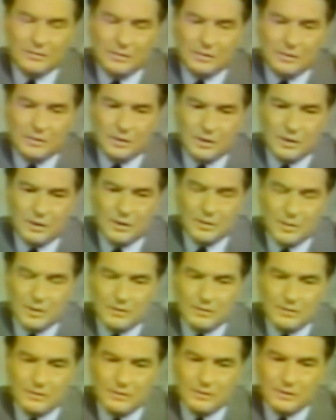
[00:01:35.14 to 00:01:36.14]
your
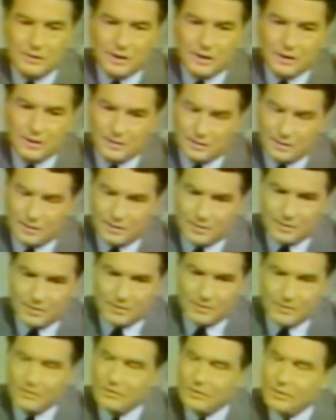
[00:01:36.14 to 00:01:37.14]
commission, and
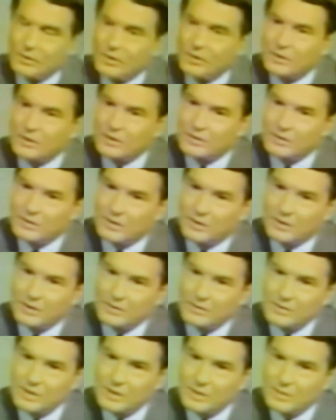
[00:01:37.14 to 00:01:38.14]
we just heard
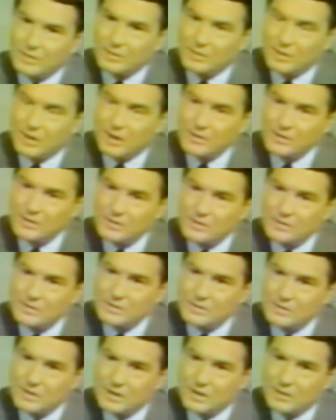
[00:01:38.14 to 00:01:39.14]
Chairman Rogers,
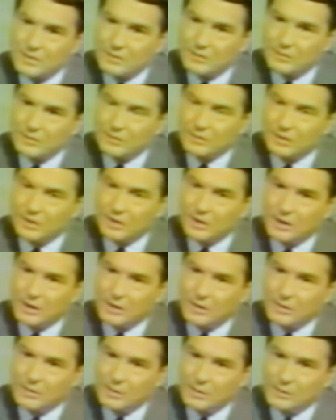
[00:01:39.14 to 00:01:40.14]
your chairman,
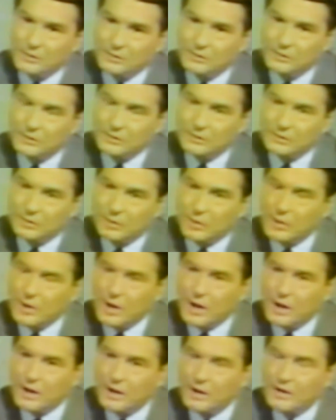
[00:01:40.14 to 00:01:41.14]
say we're
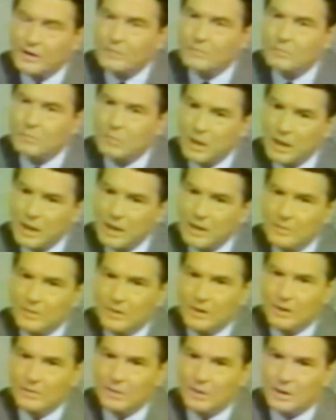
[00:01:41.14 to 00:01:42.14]
not here to
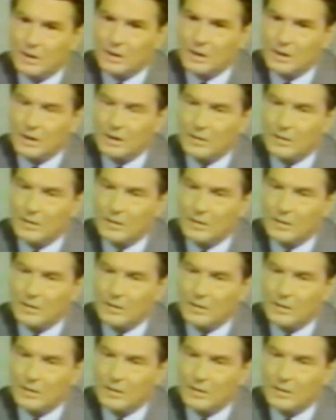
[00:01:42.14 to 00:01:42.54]
blame anybody.